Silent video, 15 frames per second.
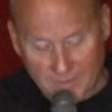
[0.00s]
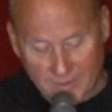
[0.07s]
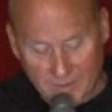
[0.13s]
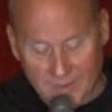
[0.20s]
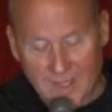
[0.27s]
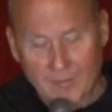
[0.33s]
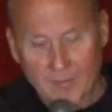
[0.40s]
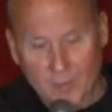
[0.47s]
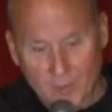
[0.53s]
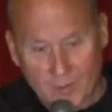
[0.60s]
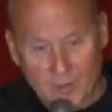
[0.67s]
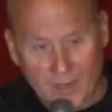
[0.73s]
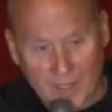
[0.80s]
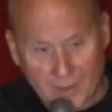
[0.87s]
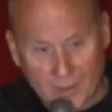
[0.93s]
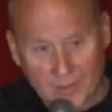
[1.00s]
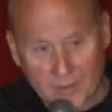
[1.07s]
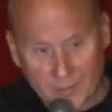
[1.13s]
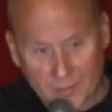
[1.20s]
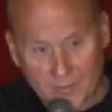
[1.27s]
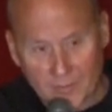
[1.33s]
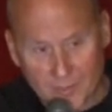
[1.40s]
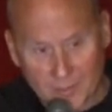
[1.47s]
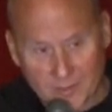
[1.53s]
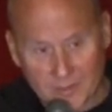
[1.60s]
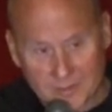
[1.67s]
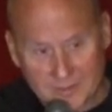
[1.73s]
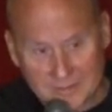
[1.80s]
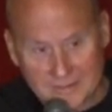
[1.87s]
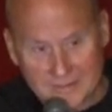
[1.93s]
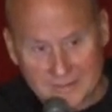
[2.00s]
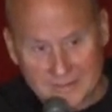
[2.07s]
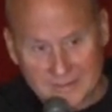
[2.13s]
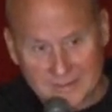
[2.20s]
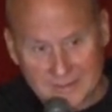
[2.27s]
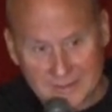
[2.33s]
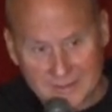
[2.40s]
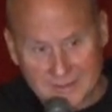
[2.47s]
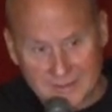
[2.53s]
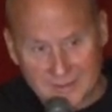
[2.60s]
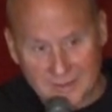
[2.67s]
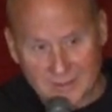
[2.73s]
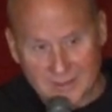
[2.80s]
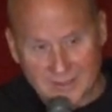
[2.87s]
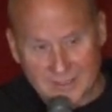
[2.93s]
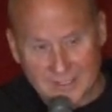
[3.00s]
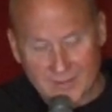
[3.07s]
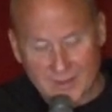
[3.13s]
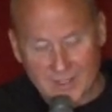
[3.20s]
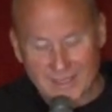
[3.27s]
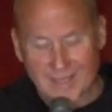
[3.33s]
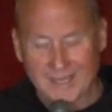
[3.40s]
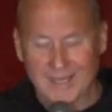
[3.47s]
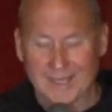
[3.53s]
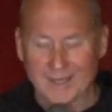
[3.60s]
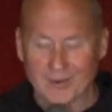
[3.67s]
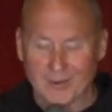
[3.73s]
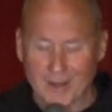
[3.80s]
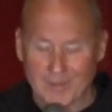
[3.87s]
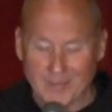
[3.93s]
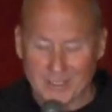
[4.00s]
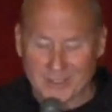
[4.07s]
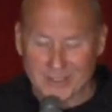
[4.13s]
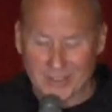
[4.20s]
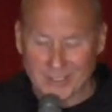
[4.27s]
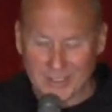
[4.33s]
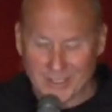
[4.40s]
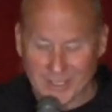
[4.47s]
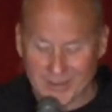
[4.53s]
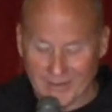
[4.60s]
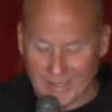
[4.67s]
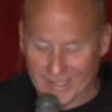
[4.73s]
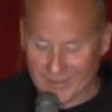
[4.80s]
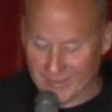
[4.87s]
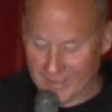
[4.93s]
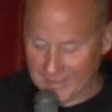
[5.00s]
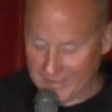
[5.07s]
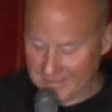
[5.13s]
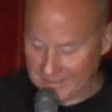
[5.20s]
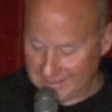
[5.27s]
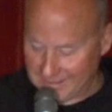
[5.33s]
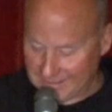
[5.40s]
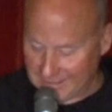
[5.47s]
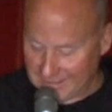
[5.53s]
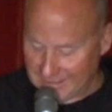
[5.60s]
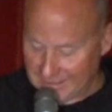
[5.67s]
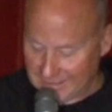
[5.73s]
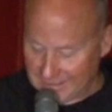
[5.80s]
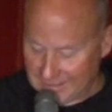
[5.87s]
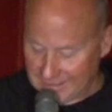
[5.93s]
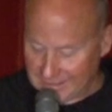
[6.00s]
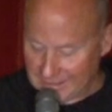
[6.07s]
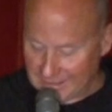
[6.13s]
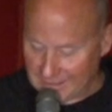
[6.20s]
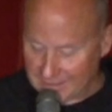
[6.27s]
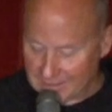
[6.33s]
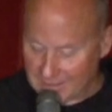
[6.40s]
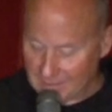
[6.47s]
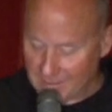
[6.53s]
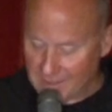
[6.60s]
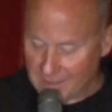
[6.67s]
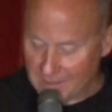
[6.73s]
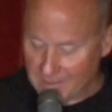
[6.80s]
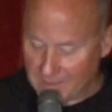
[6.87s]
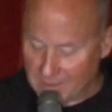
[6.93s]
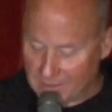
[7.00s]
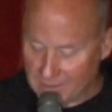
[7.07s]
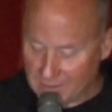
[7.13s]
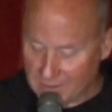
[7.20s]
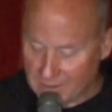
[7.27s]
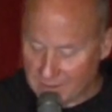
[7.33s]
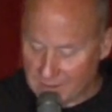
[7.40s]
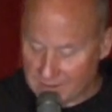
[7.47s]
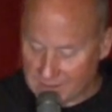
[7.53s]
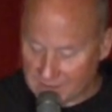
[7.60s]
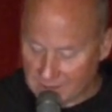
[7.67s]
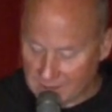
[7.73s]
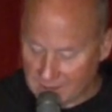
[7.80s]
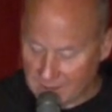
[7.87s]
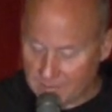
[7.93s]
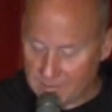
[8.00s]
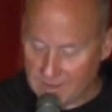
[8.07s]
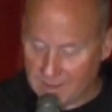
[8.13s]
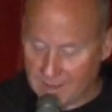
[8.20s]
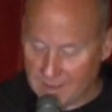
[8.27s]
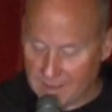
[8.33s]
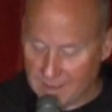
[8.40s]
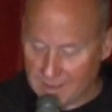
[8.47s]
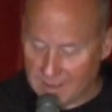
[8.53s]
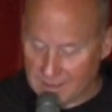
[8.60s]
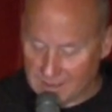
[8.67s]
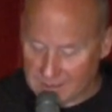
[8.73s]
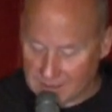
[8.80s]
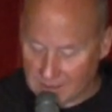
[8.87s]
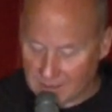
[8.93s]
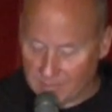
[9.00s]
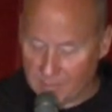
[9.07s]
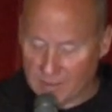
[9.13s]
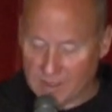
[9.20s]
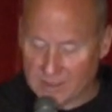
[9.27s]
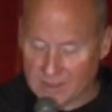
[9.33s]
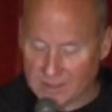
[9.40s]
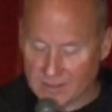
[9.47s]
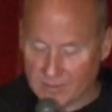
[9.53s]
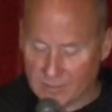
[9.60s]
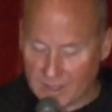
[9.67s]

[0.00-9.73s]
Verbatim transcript: you never regret going to a funeral. You know, it's never like, ah, crap, I shouldn't have done that, right? There's something about the solemnity and the celebration of